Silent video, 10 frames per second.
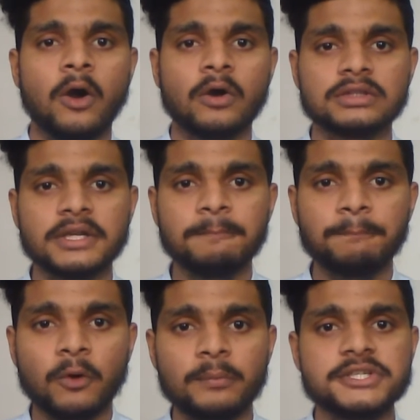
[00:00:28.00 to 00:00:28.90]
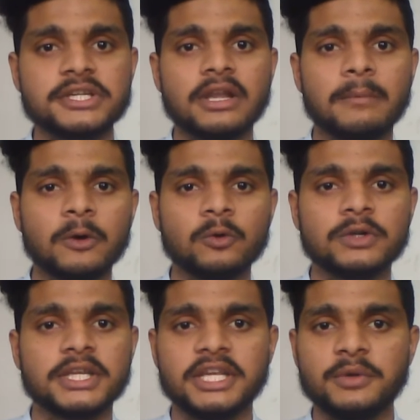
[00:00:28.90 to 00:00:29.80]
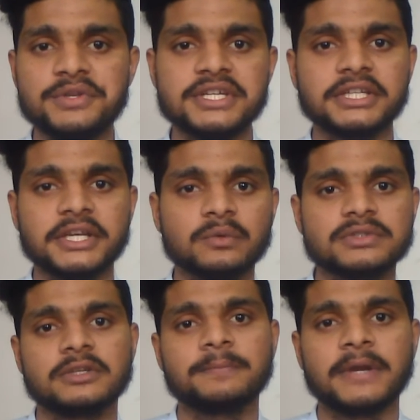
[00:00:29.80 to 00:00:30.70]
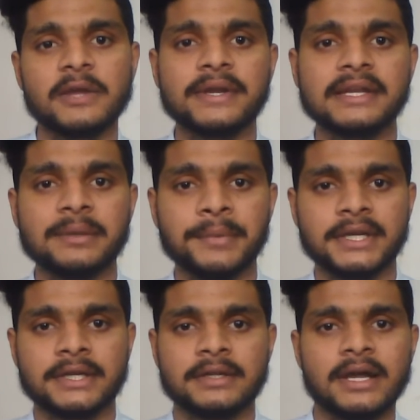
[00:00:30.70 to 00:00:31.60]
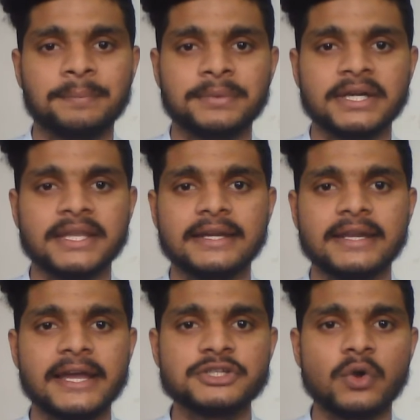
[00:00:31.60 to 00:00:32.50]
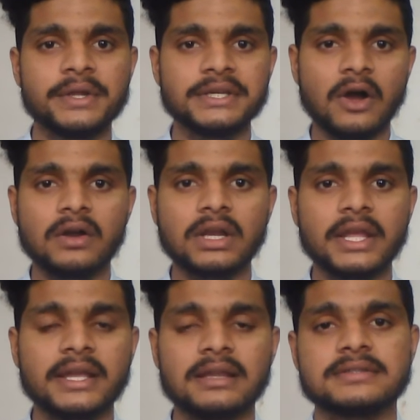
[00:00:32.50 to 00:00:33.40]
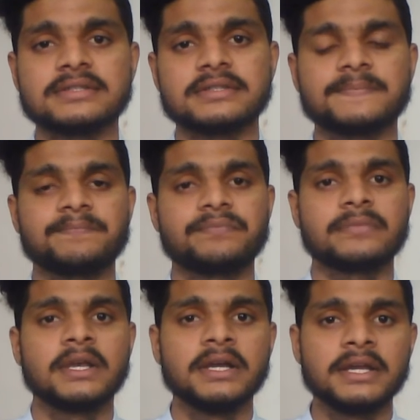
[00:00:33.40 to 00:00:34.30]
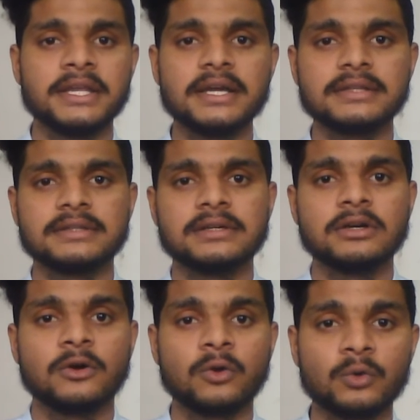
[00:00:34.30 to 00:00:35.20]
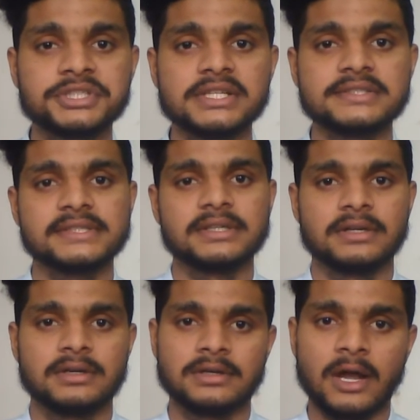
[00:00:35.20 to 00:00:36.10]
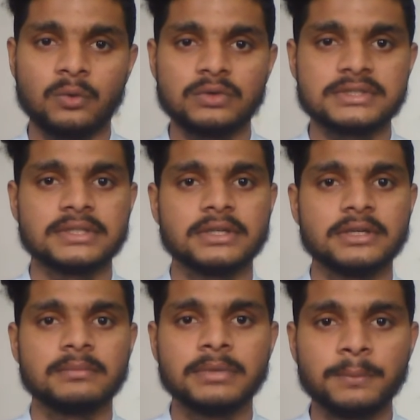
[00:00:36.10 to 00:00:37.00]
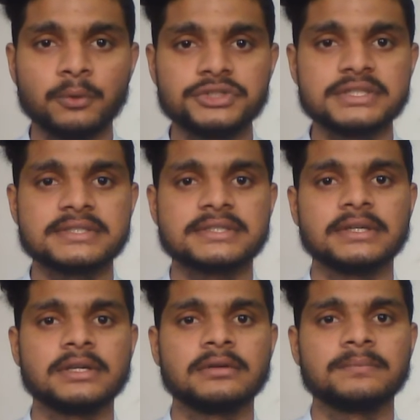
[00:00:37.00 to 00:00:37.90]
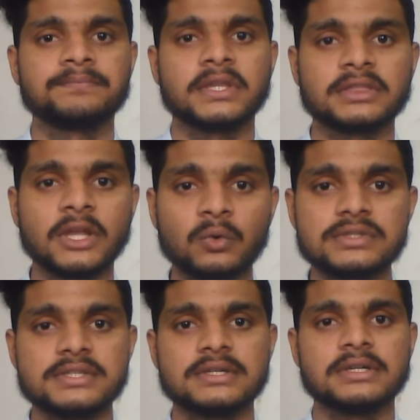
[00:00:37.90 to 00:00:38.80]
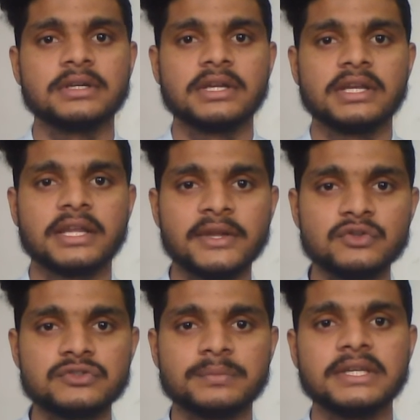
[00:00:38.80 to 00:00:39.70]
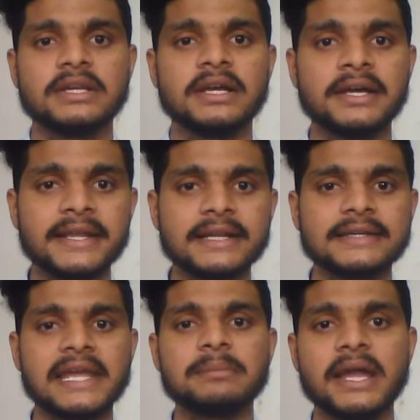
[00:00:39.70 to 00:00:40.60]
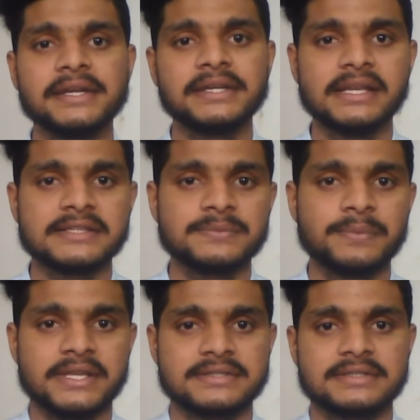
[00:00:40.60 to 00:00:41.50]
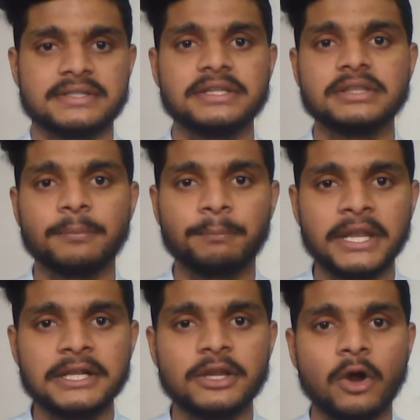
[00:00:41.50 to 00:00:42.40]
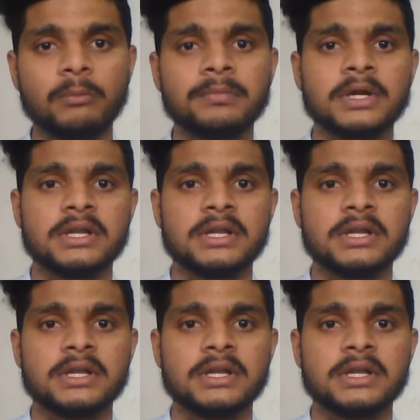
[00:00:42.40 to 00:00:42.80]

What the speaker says: other information about Evision Technosur Private Limited. After that, I join online classes. Here, the Roshan Sir, Rahul Sir, Vibhushit Sir, Tarun Sir gives me real-time IT experience in the field of